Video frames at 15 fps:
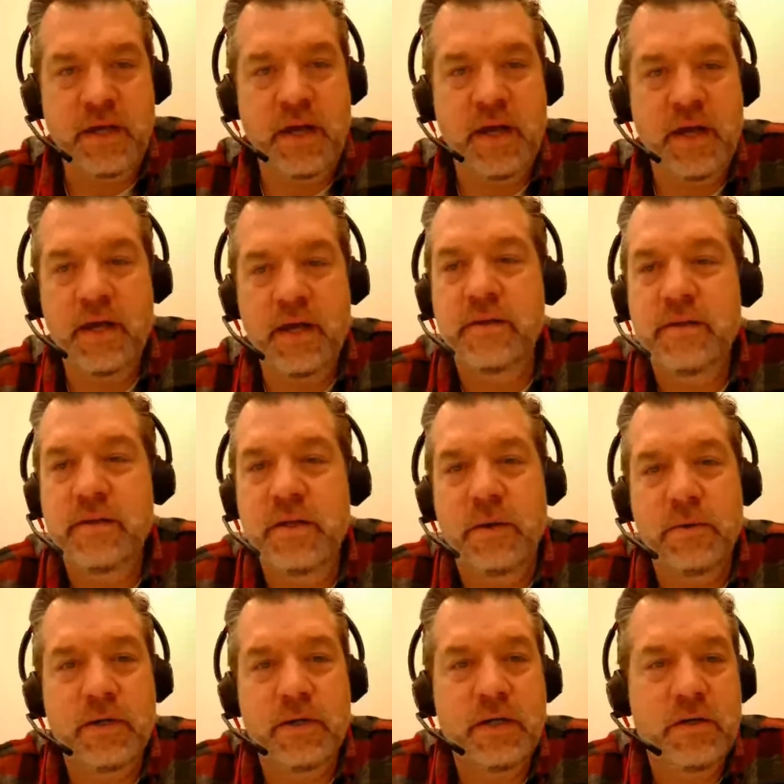and
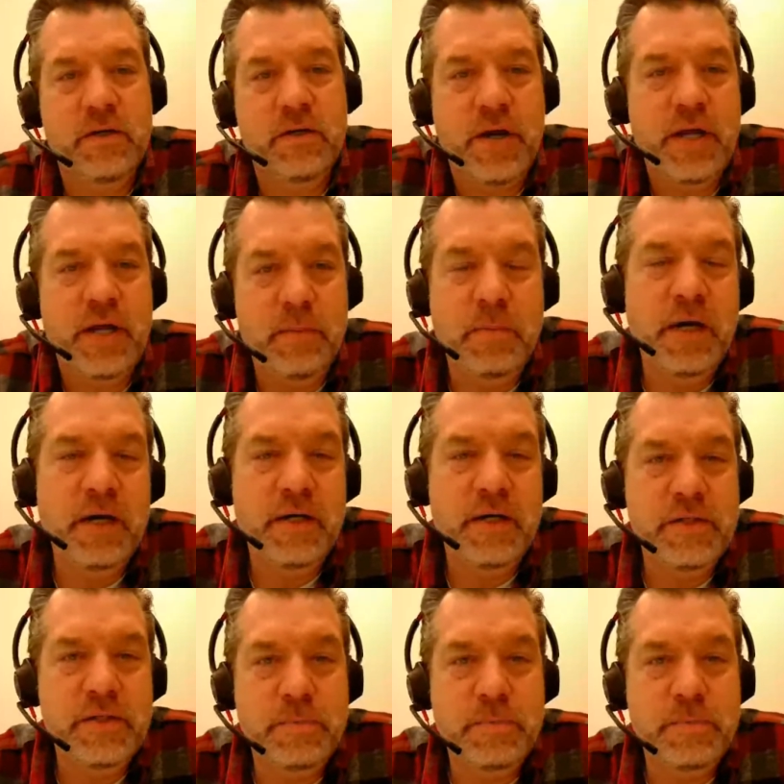create a buzz.